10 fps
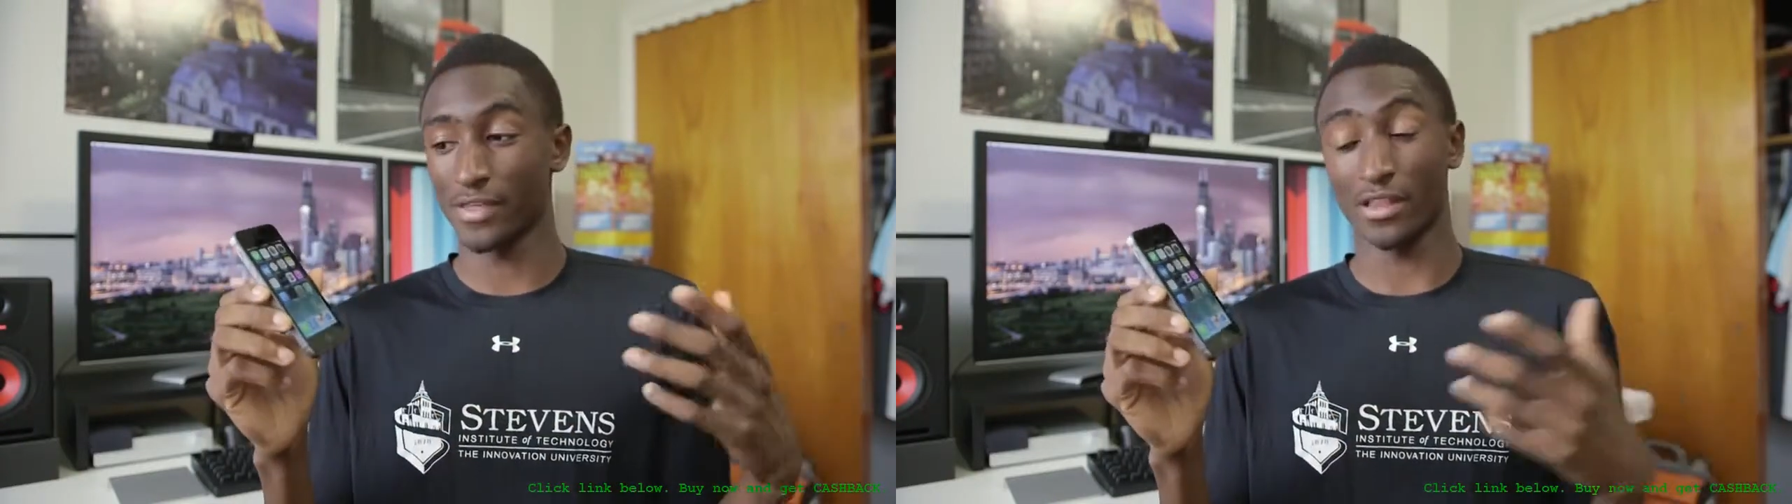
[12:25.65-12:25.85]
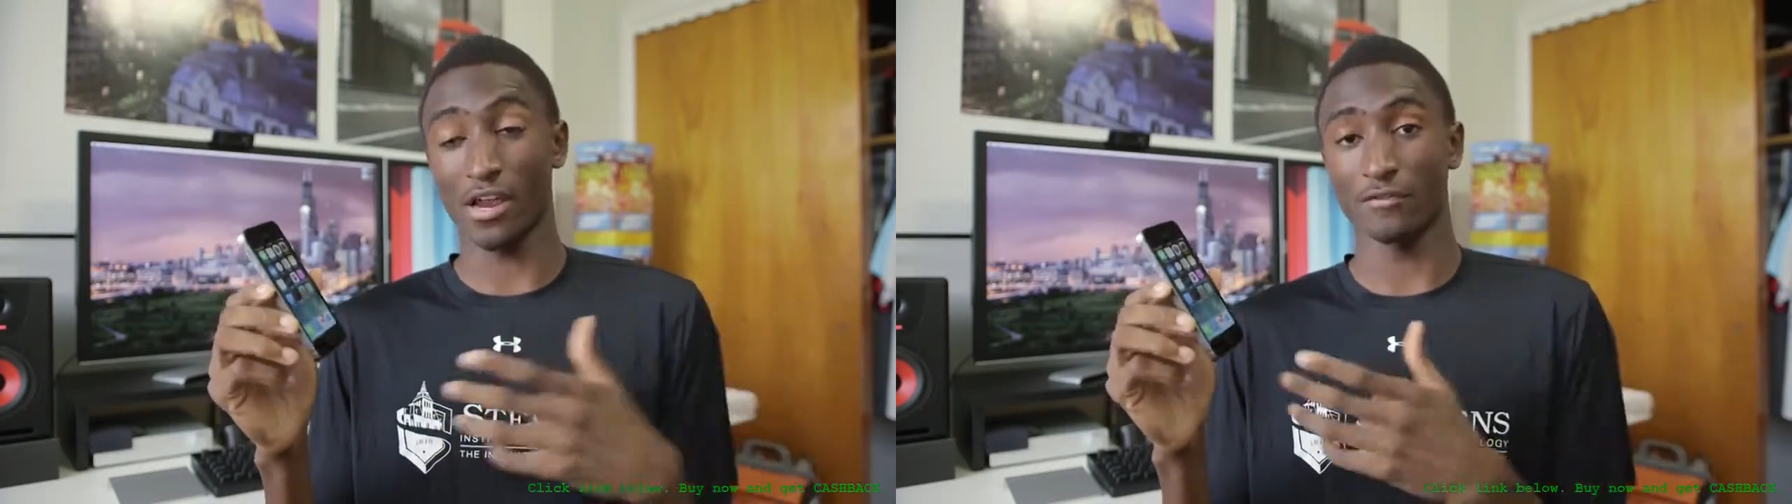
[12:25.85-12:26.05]

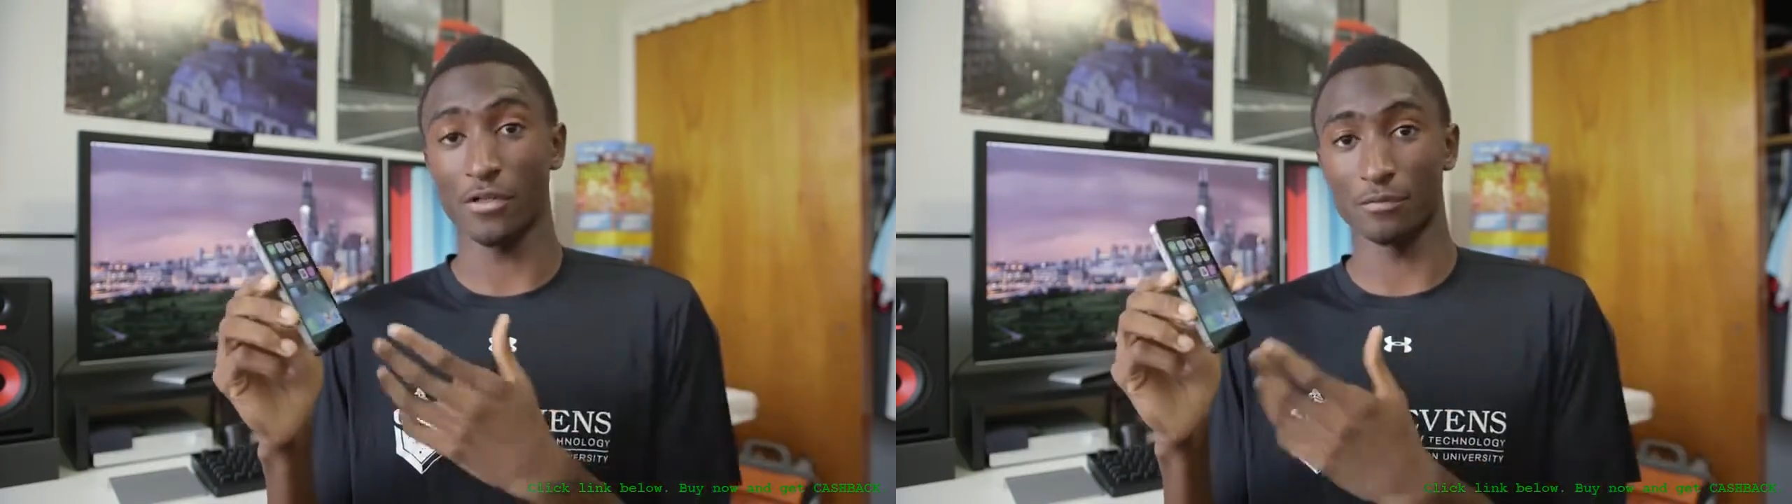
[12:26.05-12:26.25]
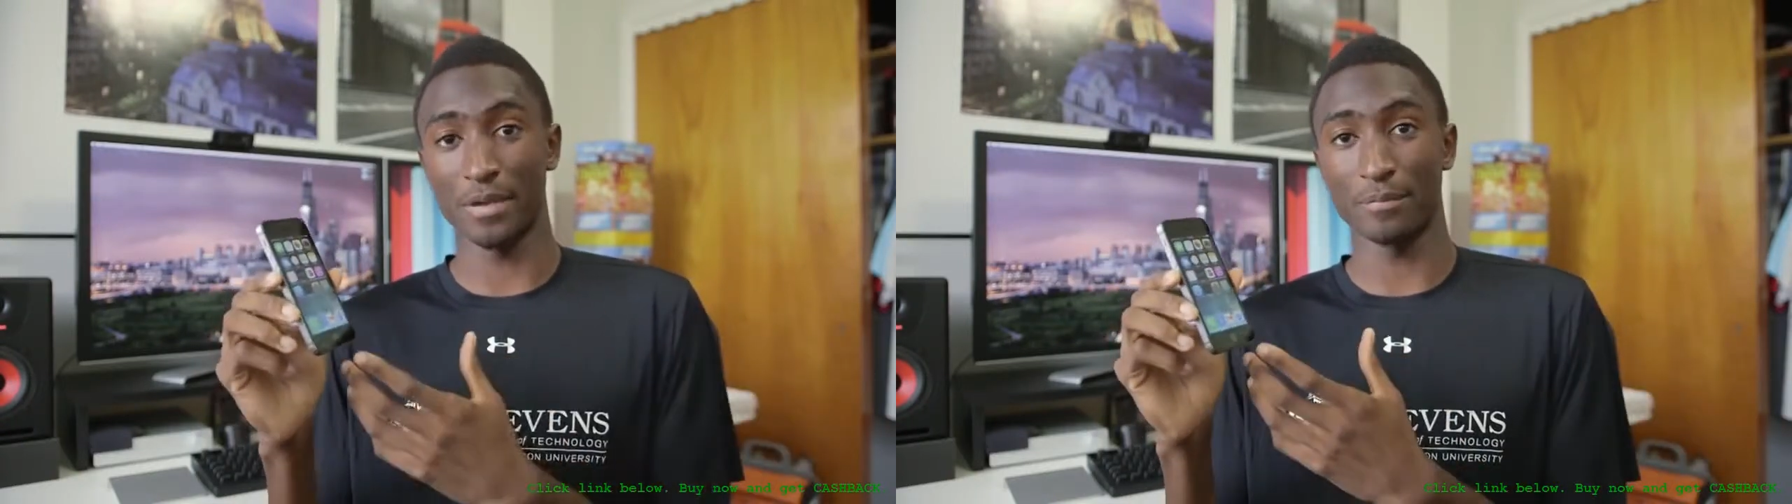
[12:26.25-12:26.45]
that a lot of
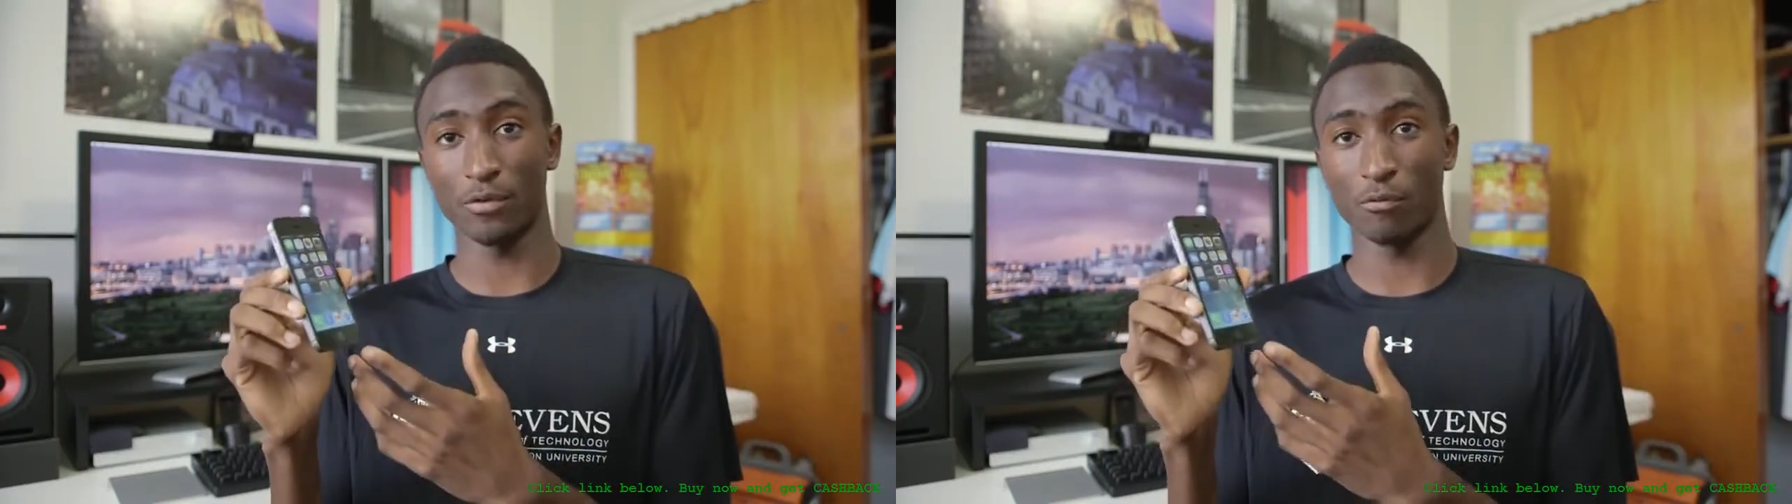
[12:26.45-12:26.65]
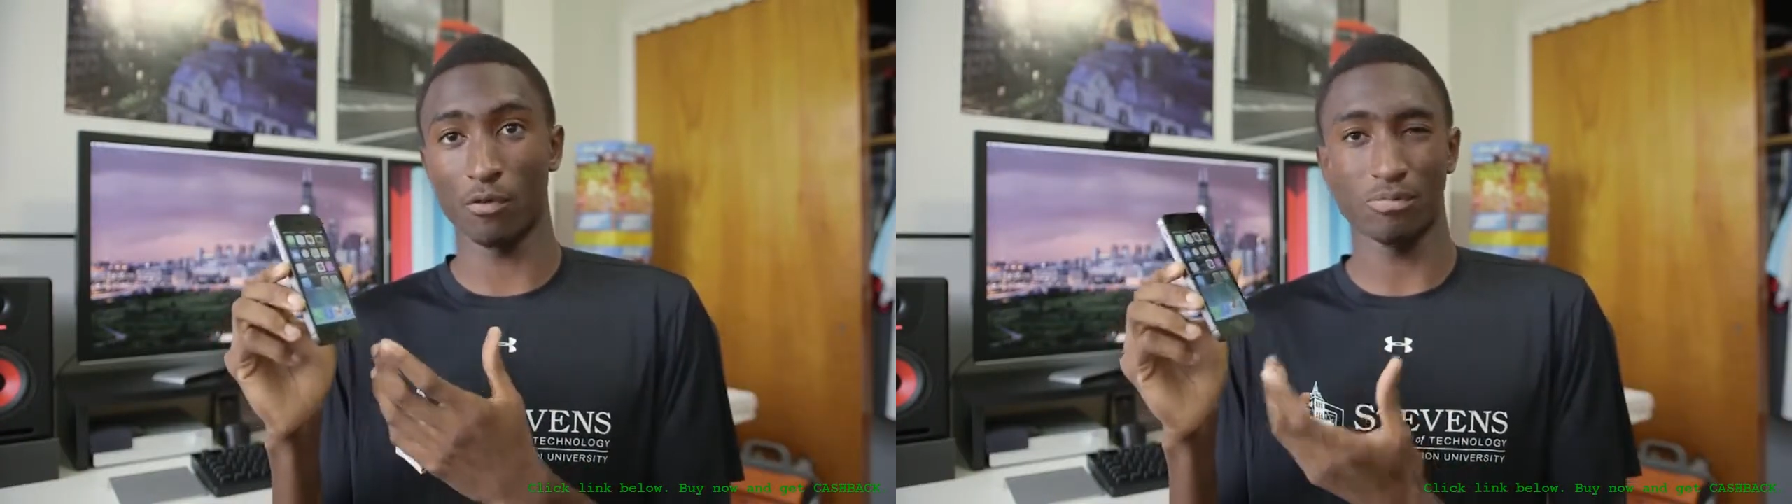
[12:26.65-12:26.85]
other
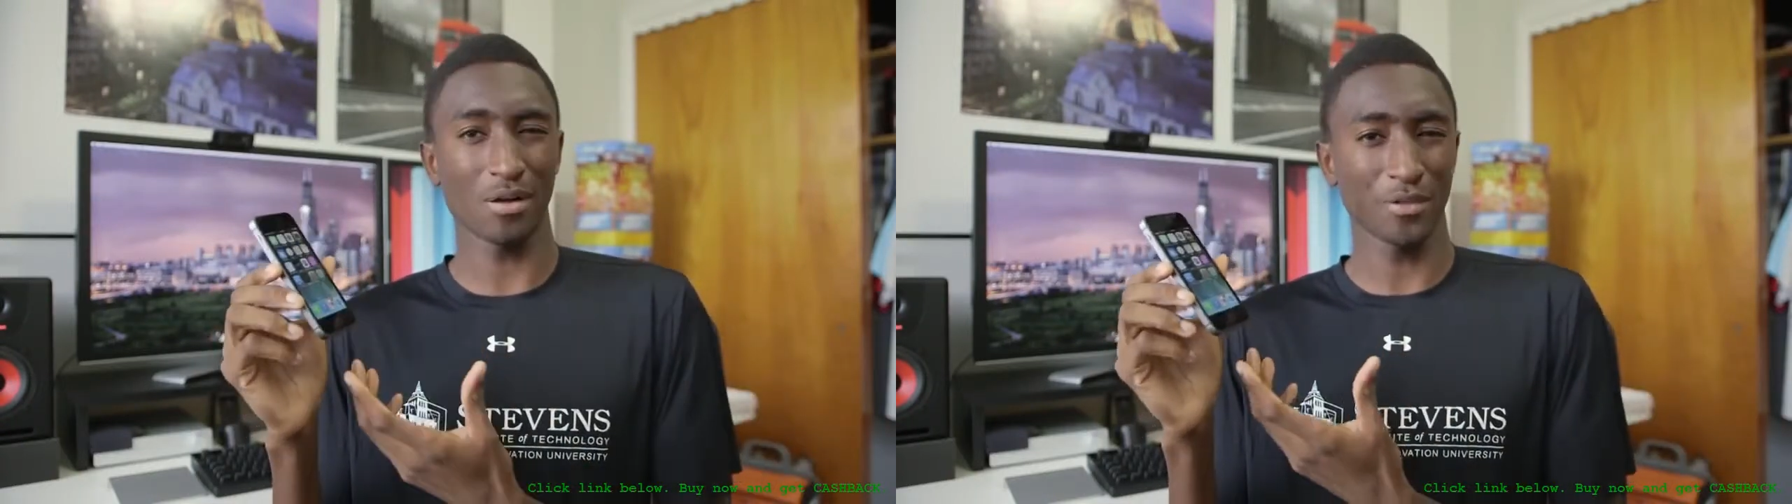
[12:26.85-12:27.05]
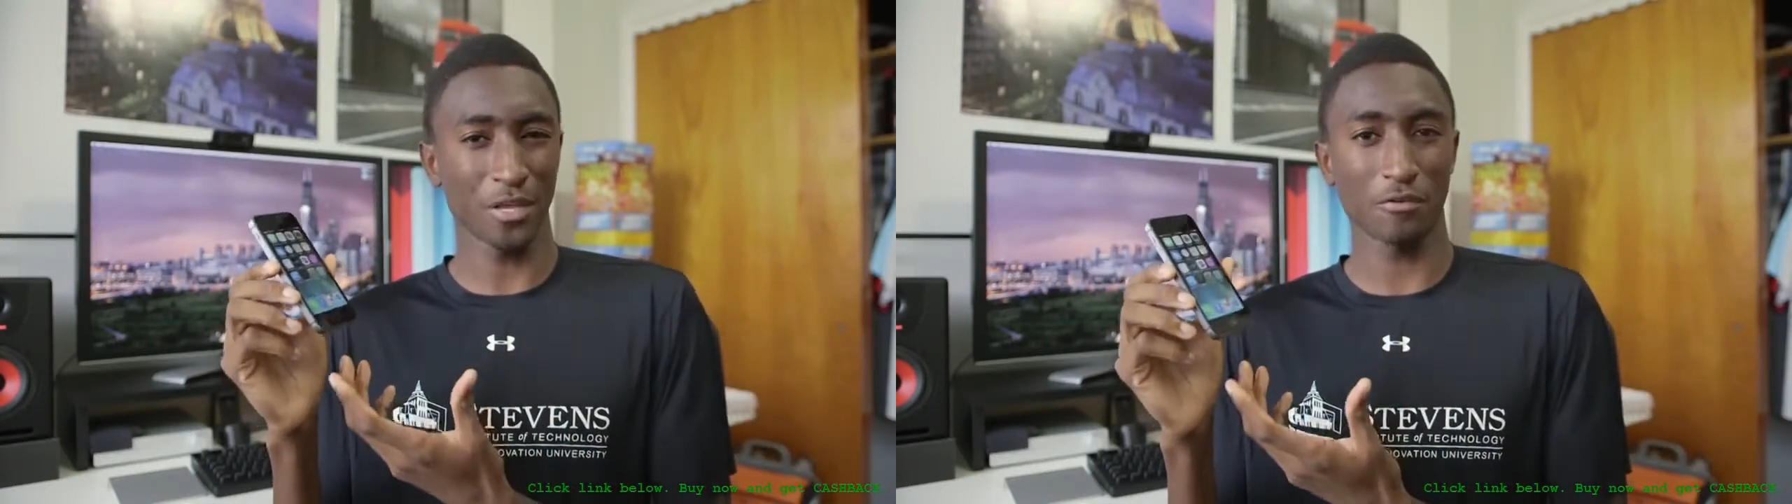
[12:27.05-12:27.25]
people will
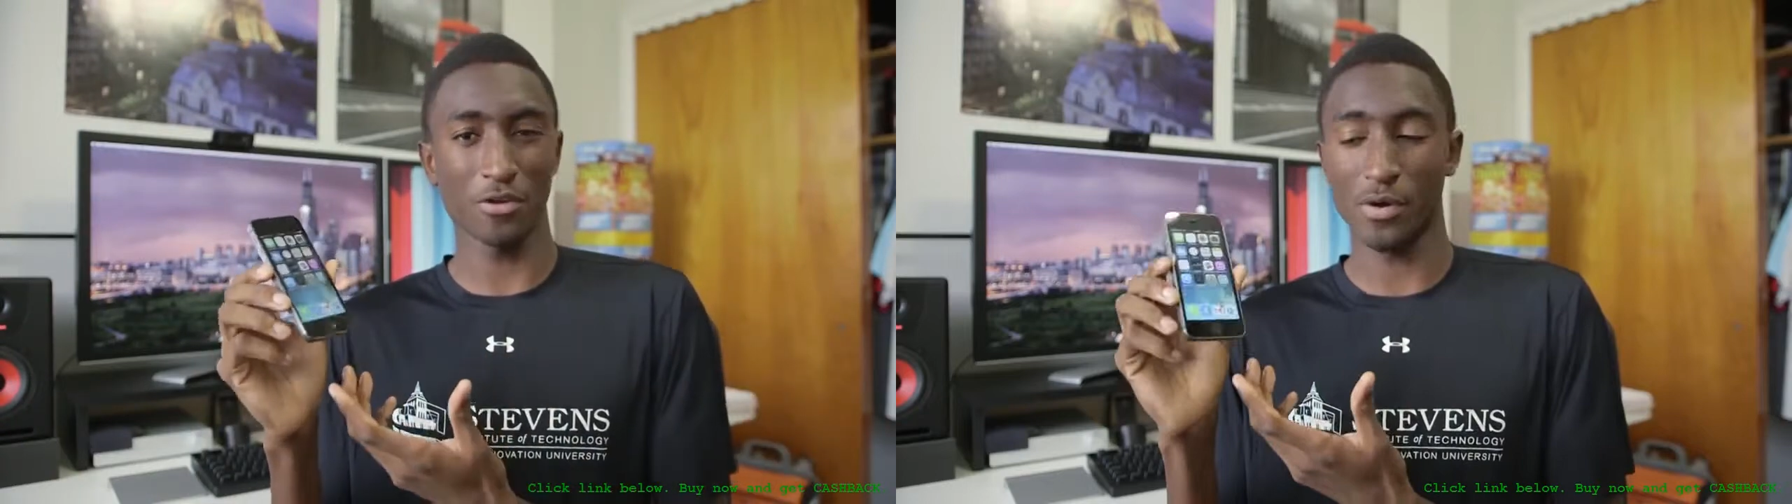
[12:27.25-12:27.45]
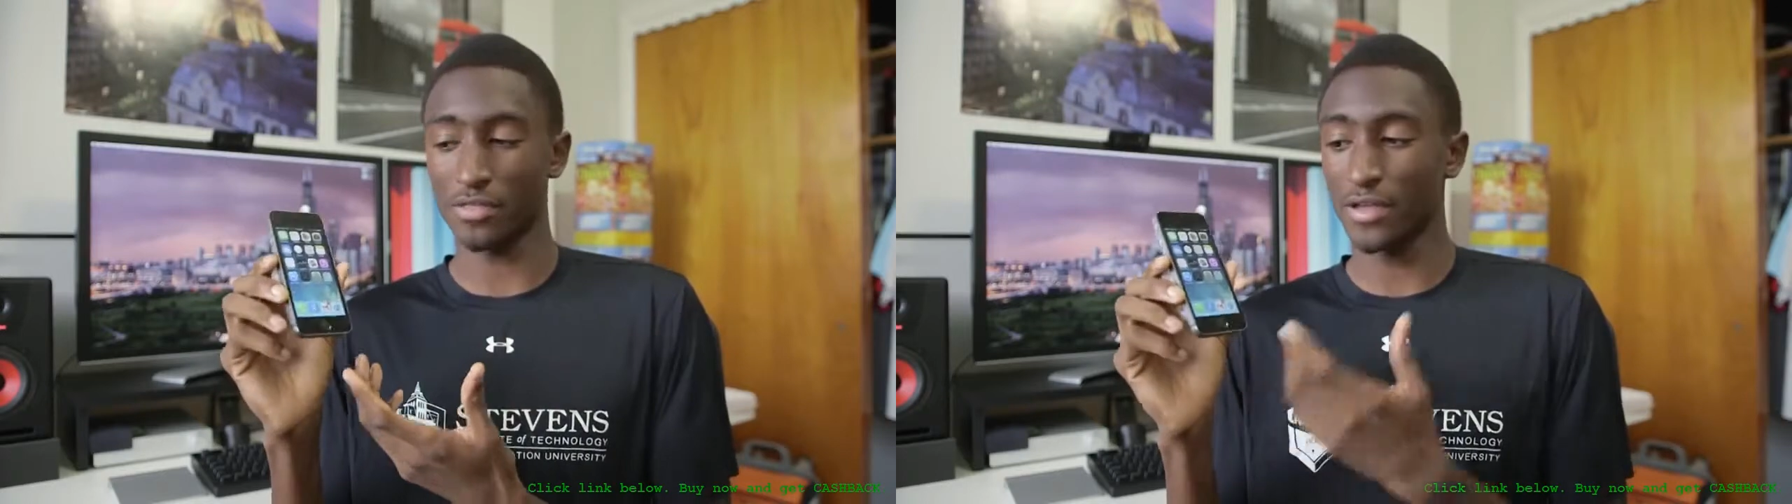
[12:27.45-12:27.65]
probably
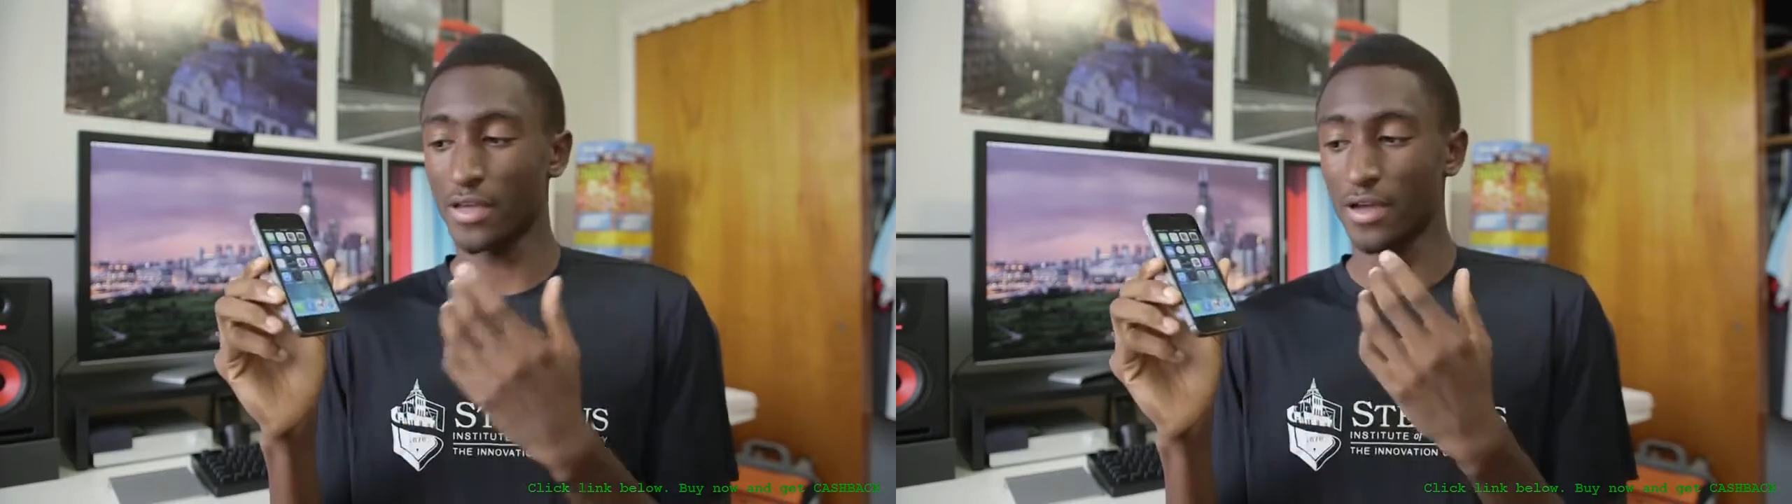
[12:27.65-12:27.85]
agree with.